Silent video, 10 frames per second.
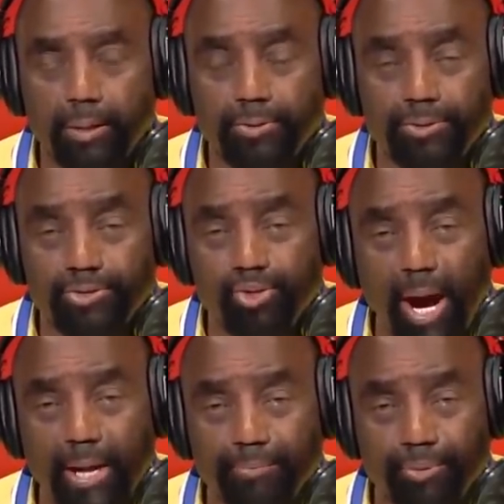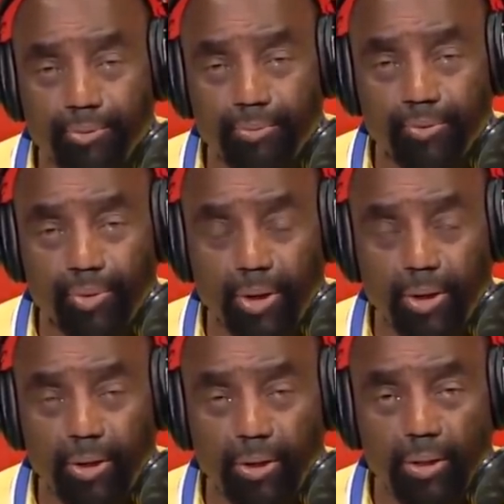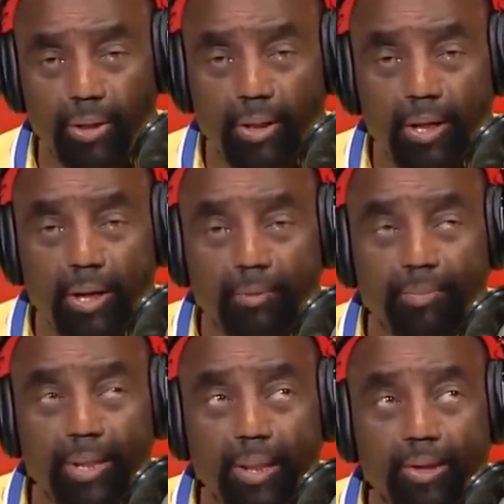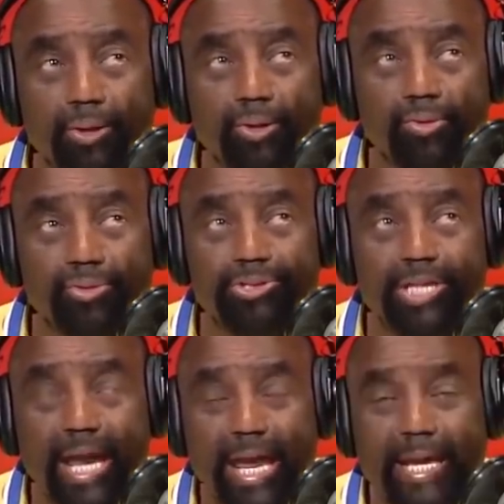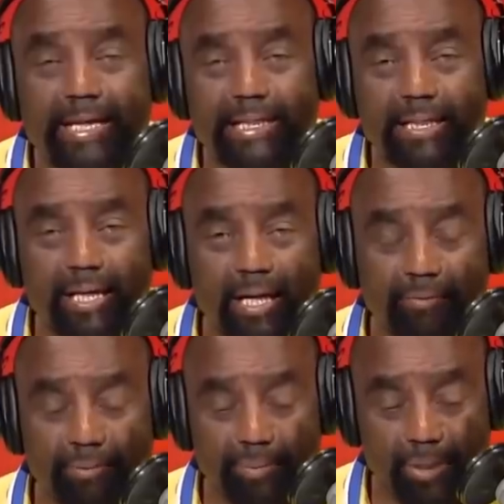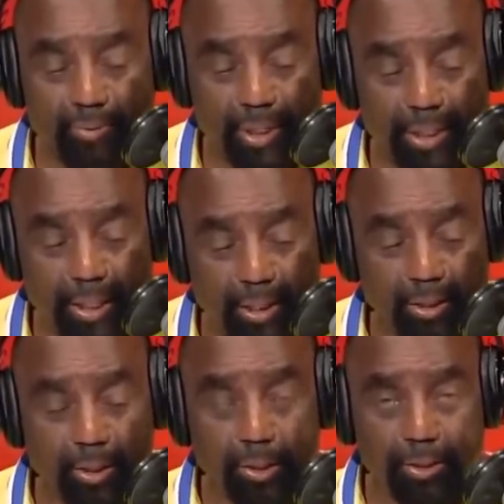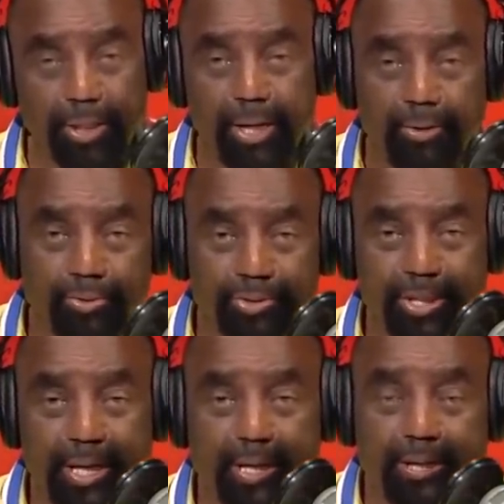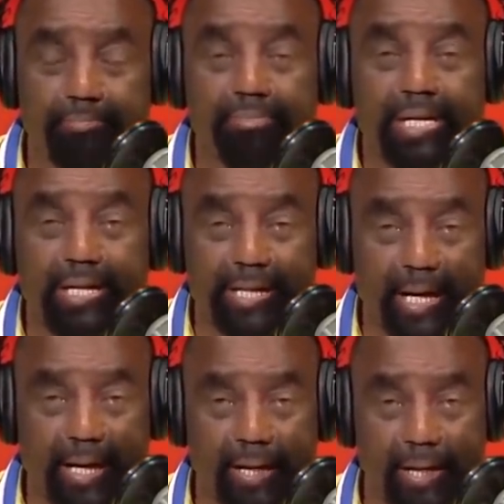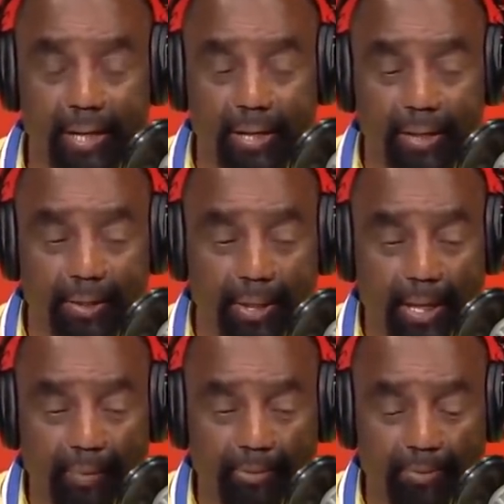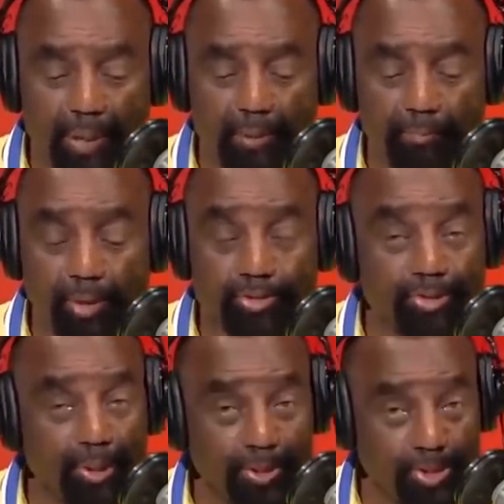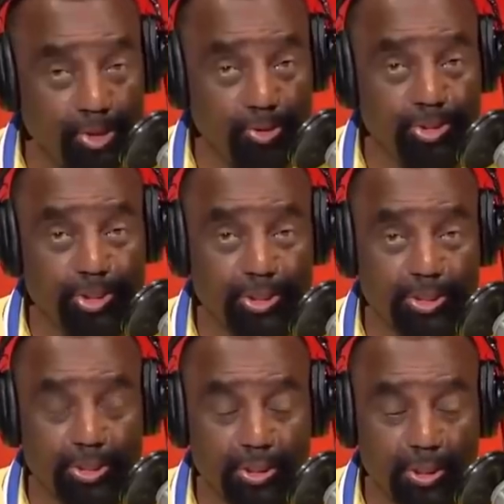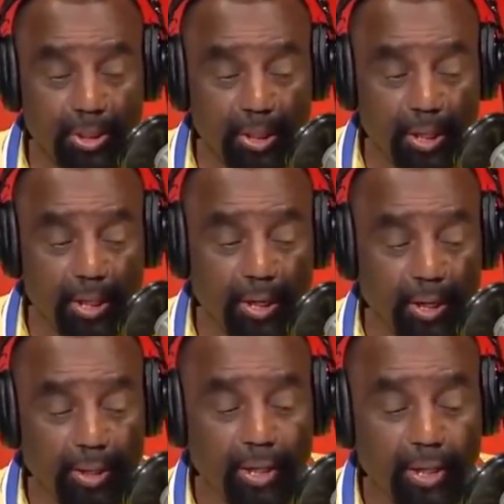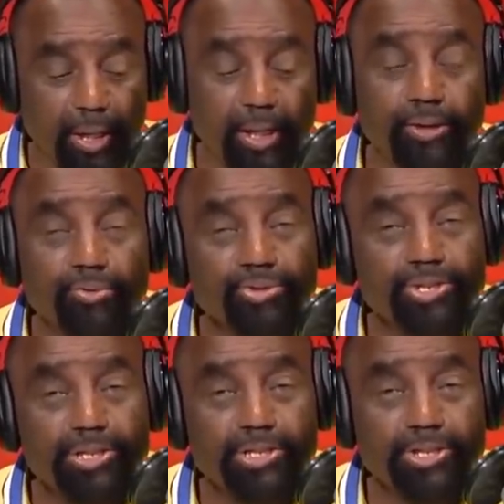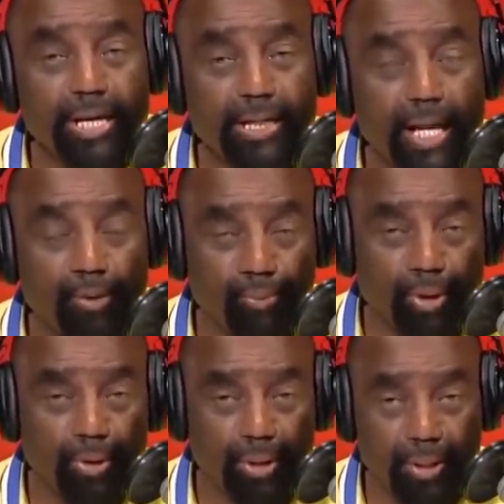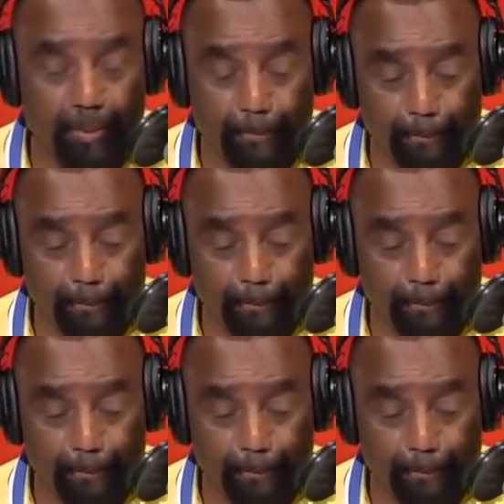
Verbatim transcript: you can try to prove me wrong, but look who's heading the government right now. Look at who's heading the media, the government, most of the churches, and all that. And you will see Satan at work.